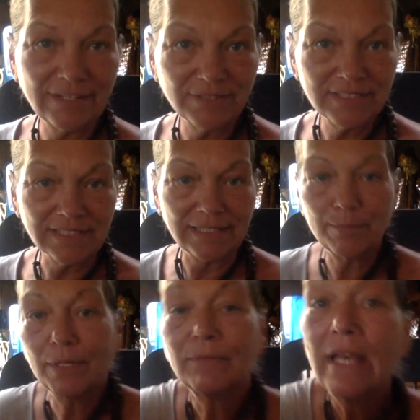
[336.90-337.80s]
down asleep.
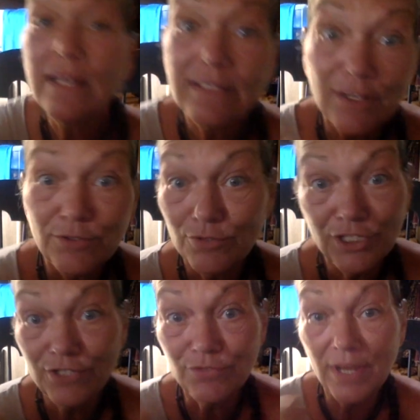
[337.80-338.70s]
So
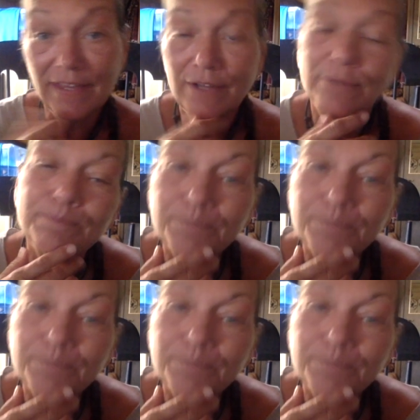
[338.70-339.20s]
she's right there.